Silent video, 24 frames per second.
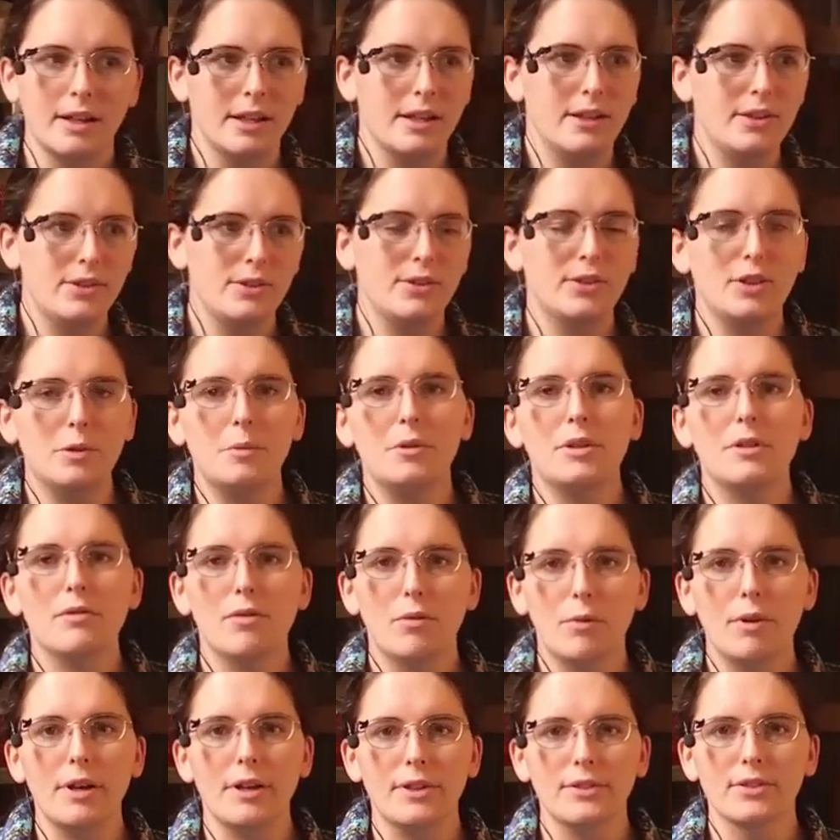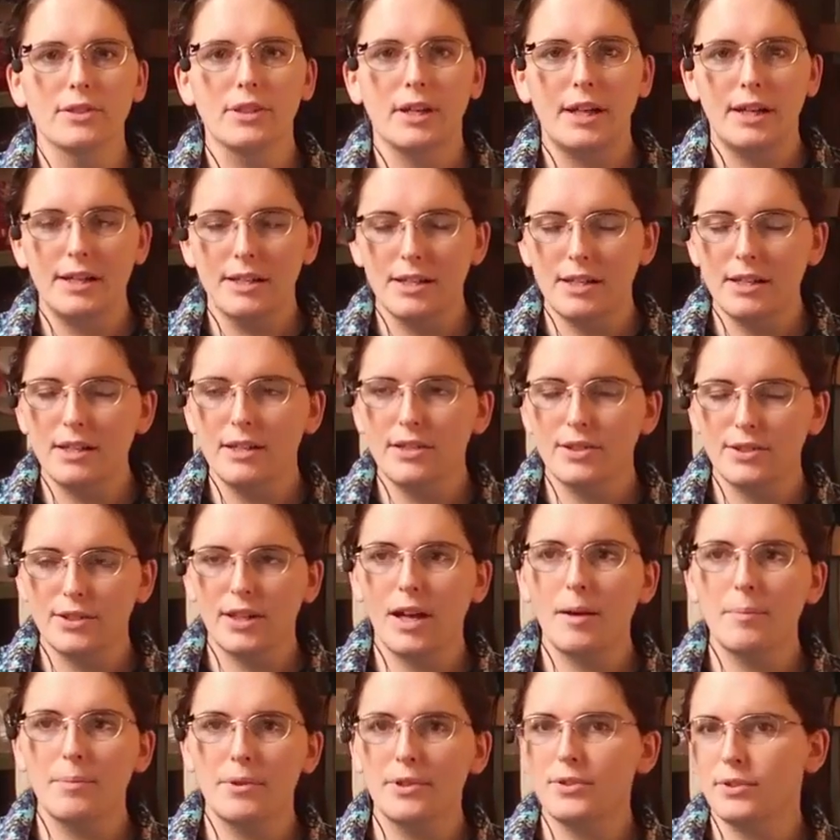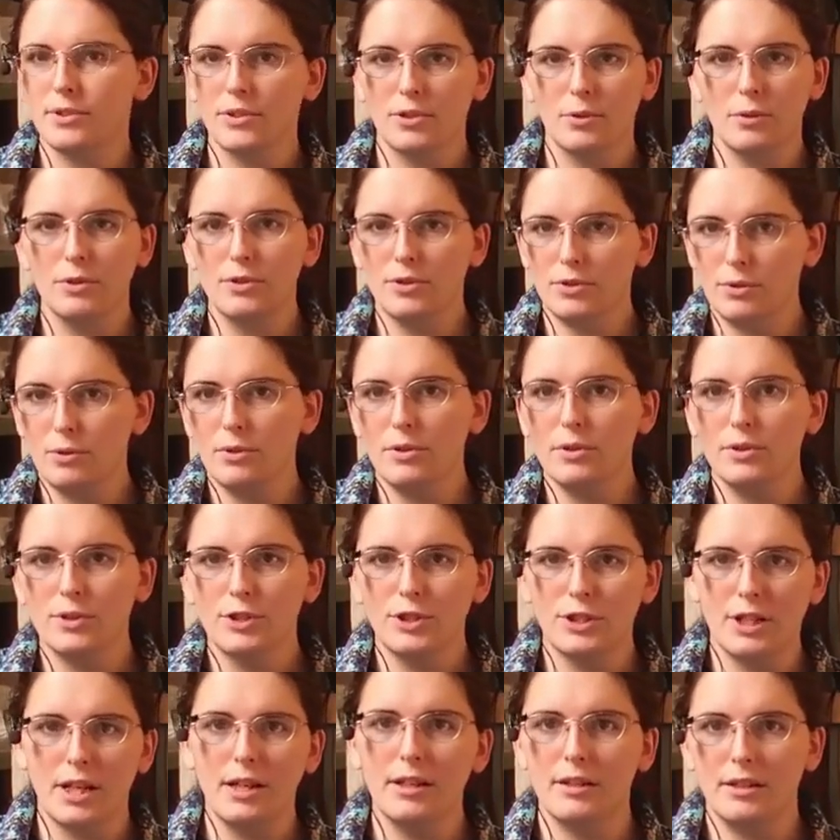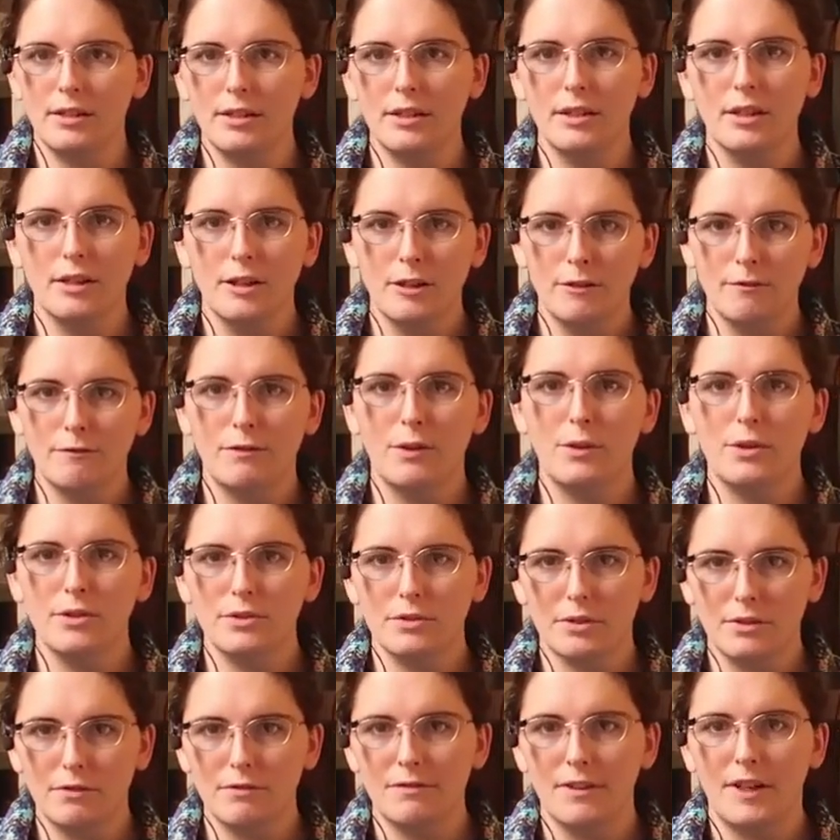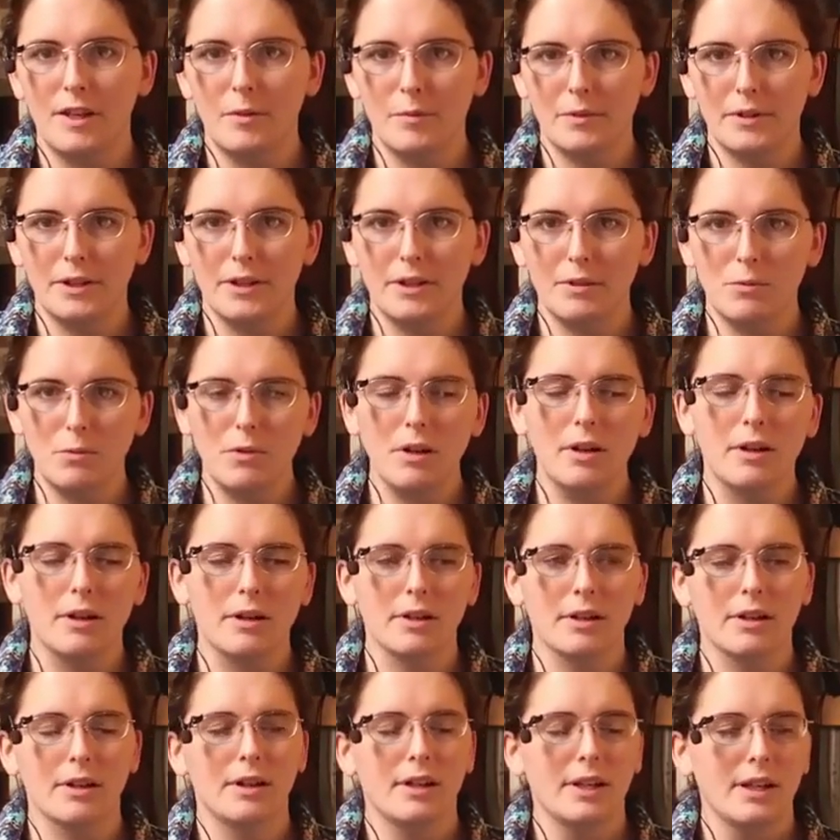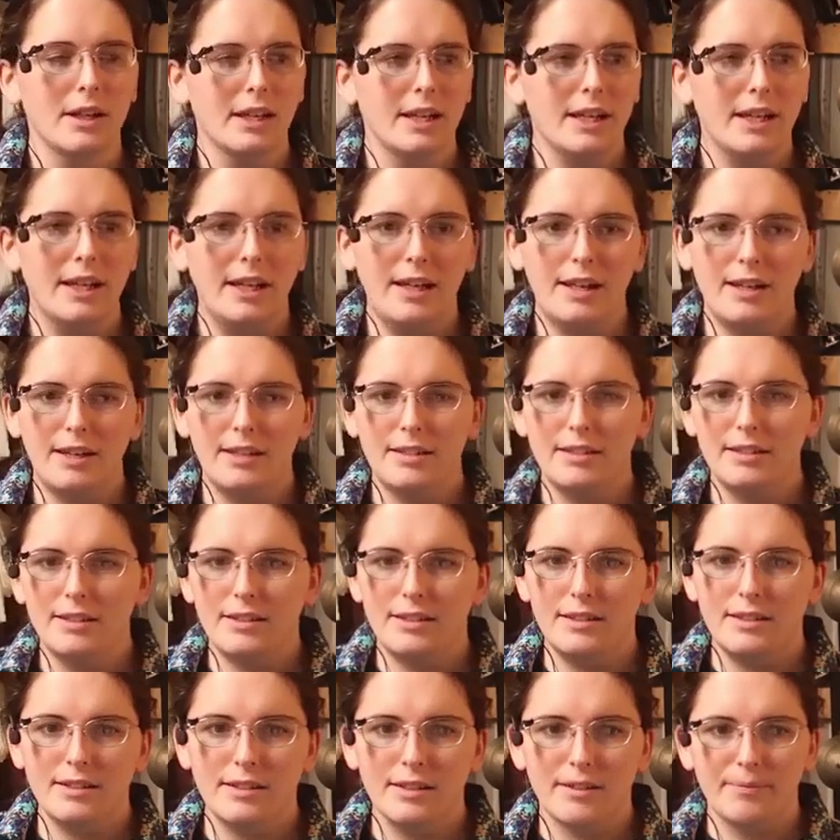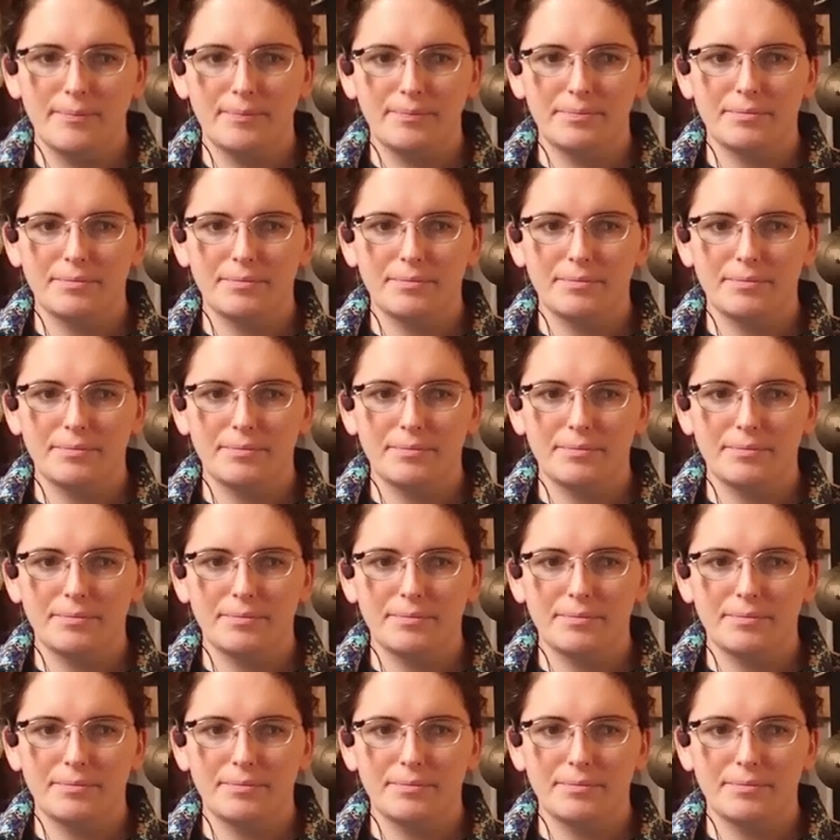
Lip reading: This is too much of a risk. I need to stop this. And so he sold his jet and he focused on family and work. And